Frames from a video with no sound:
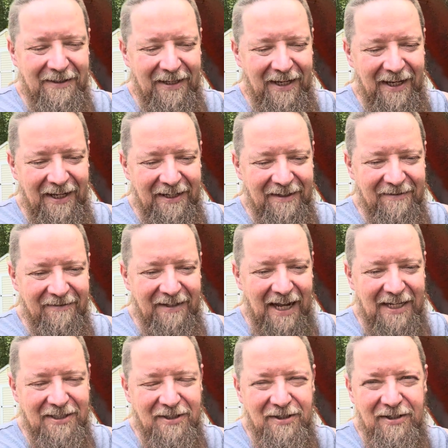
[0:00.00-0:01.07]
And
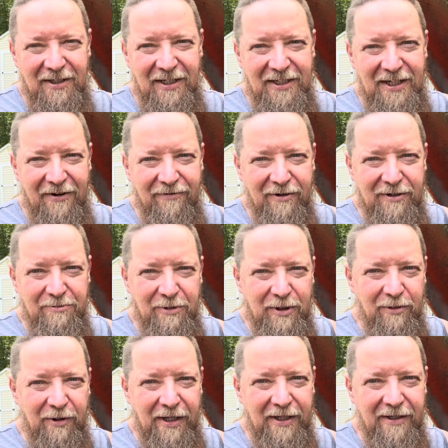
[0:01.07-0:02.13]
that's the difference
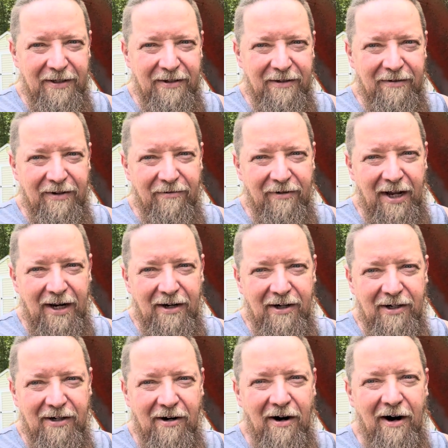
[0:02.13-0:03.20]
between the
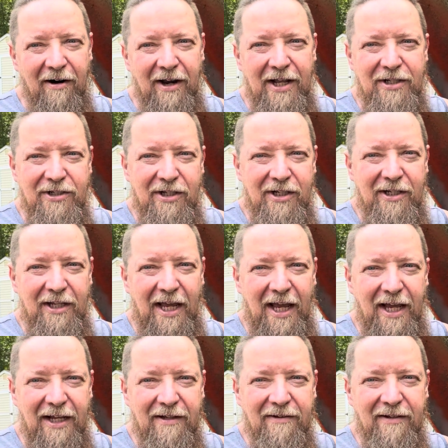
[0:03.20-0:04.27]
regular car engine
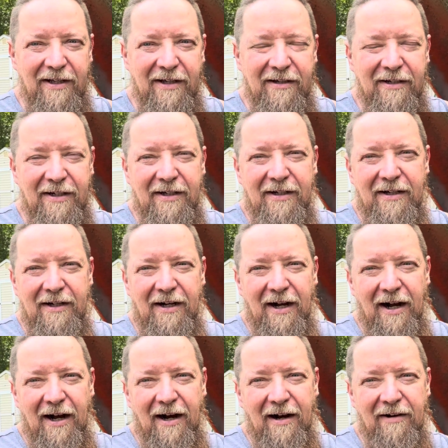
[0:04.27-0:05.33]
and the
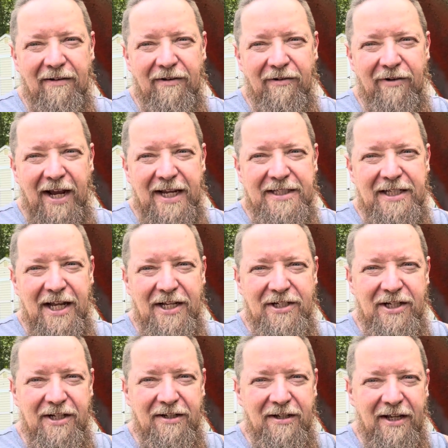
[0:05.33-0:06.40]
race
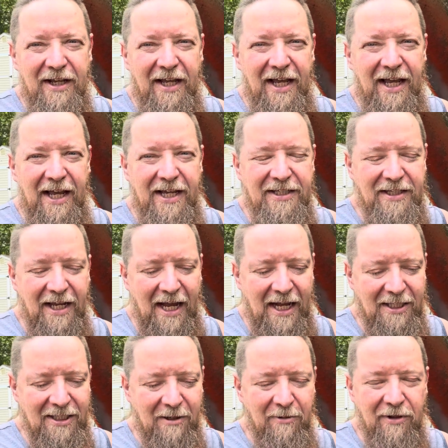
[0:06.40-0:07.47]
engine, is it
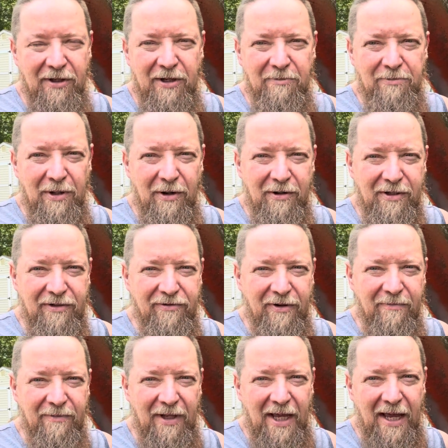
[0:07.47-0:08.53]
got some of the components
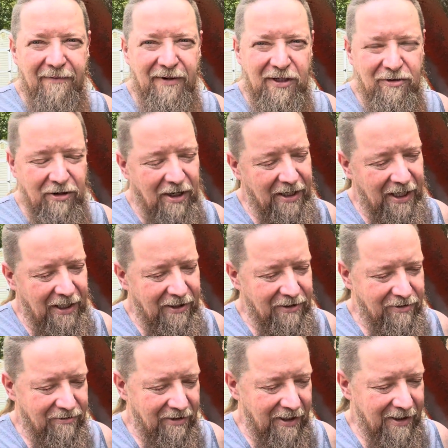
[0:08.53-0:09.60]
from the heavy truck
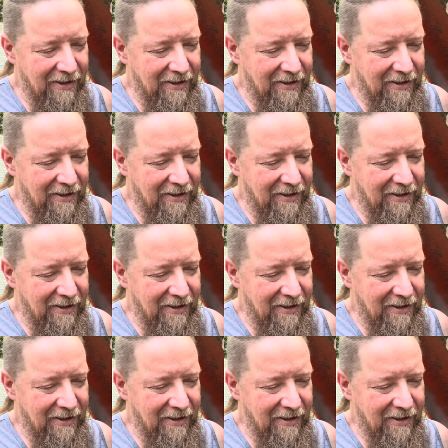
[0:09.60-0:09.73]
industry.